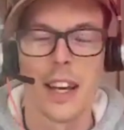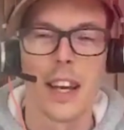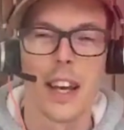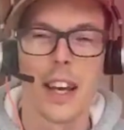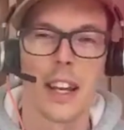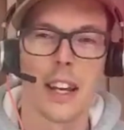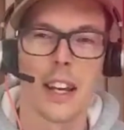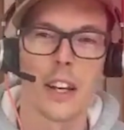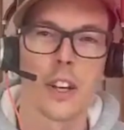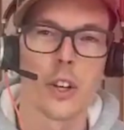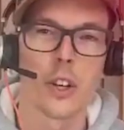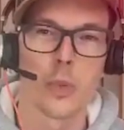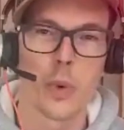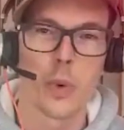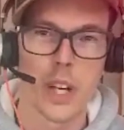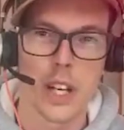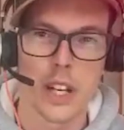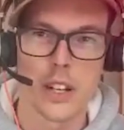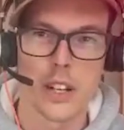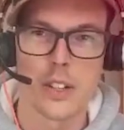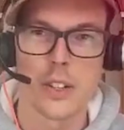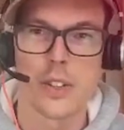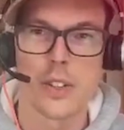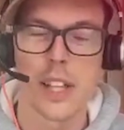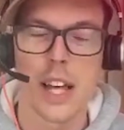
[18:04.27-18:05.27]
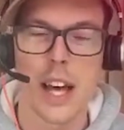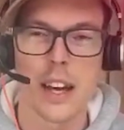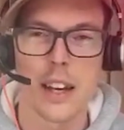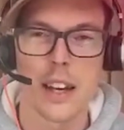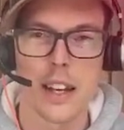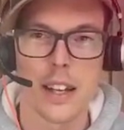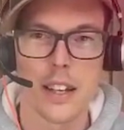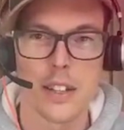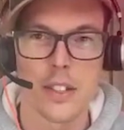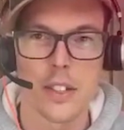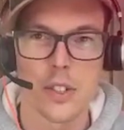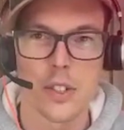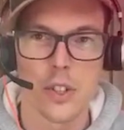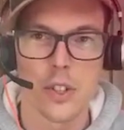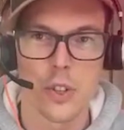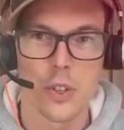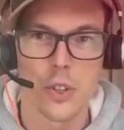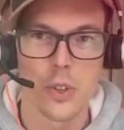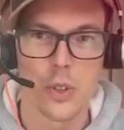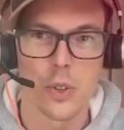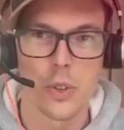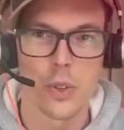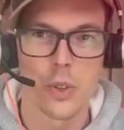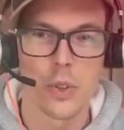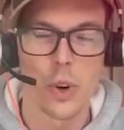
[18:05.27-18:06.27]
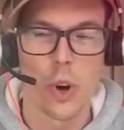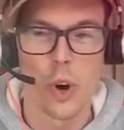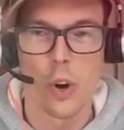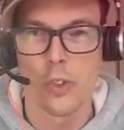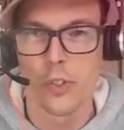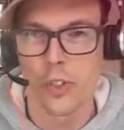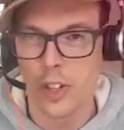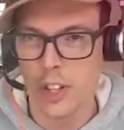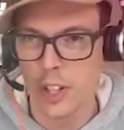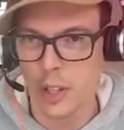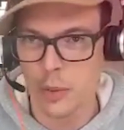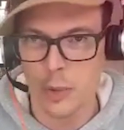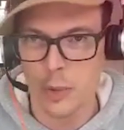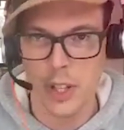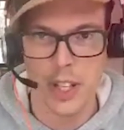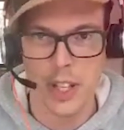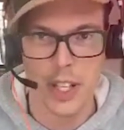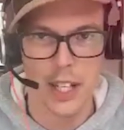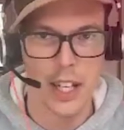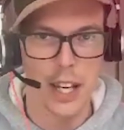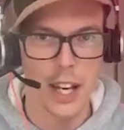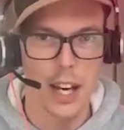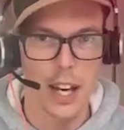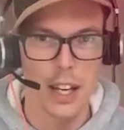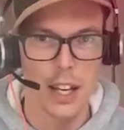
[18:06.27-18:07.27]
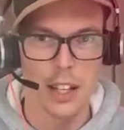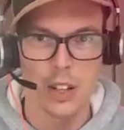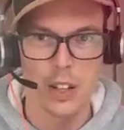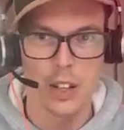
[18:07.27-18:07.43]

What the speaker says: And a good way to do that is to over communicate,